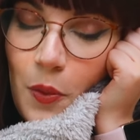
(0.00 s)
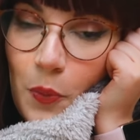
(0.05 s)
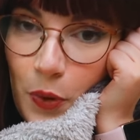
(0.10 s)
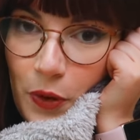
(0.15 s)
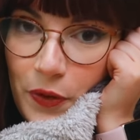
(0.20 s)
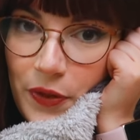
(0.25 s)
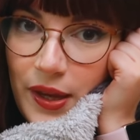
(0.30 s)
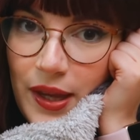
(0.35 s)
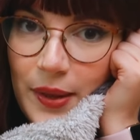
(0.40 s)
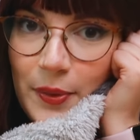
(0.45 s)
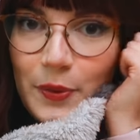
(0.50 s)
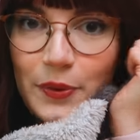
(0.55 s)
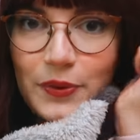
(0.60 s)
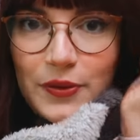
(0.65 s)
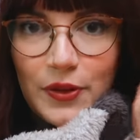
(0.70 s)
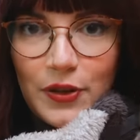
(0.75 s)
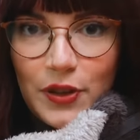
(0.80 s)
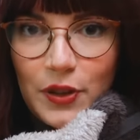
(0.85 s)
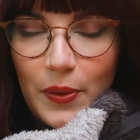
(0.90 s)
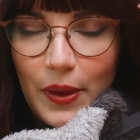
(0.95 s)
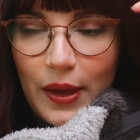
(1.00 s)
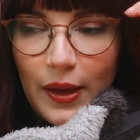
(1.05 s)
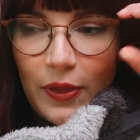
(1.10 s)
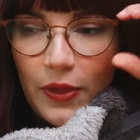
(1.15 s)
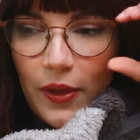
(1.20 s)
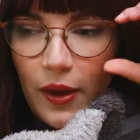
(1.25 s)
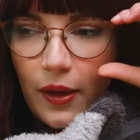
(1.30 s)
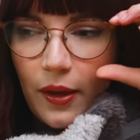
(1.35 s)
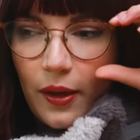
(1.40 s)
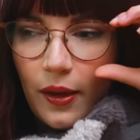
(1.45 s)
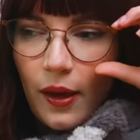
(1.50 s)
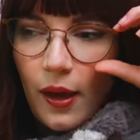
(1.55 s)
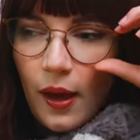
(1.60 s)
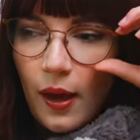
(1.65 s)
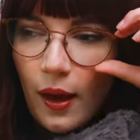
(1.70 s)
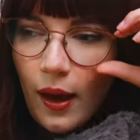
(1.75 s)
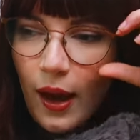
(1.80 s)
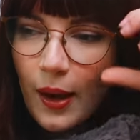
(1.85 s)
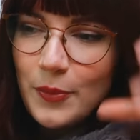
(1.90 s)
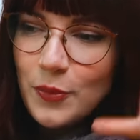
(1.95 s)
One thing I'm also doing that
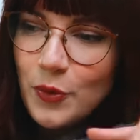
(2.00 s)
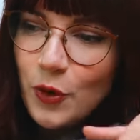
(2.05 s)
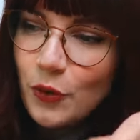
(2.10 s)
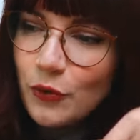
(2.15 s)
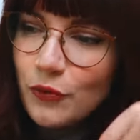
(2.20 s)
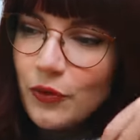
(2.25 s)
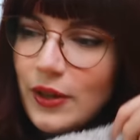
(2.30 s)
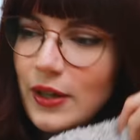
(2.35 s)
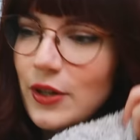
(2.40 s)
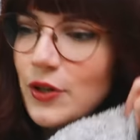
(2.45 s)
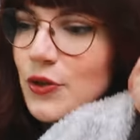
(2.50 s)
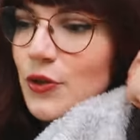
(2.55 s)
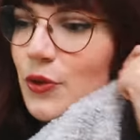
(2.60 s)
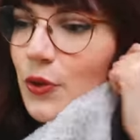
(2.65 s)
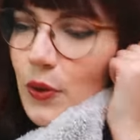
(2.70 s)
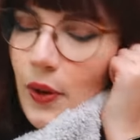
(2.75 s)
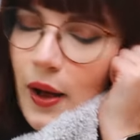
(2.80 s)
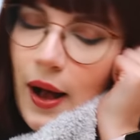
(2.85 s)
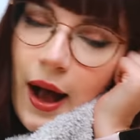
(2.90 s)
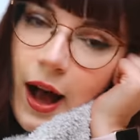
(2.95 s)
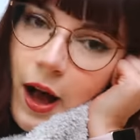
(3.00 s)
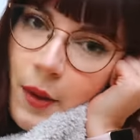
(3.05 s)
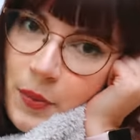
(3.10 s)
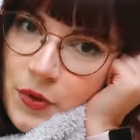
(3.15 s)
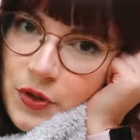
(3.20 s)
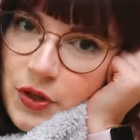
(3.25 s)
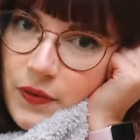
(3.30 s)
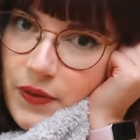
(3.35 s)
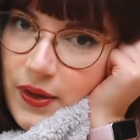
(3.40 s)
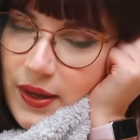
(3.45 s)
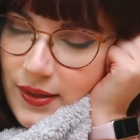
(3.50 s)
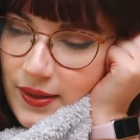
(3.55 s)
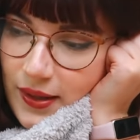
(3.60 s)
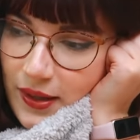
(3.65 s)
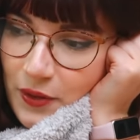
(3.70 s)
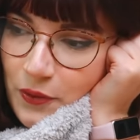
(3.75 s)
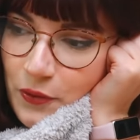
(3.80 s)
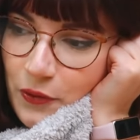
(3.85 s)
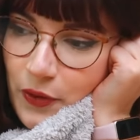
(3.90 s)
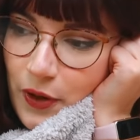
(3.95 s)
I'm not really sure how much of this
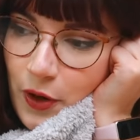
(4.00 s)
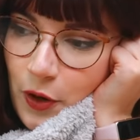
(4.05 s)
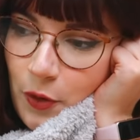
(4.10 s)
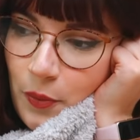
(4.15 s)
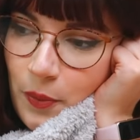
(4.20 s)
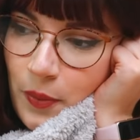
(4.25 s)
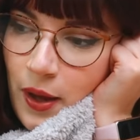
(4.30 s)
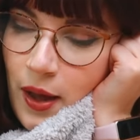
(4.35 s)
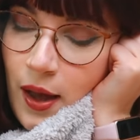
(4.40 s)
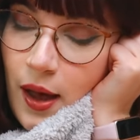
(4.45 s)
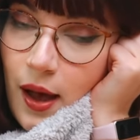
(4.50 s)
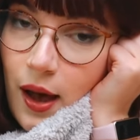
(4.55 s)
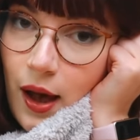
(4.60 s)
I can film.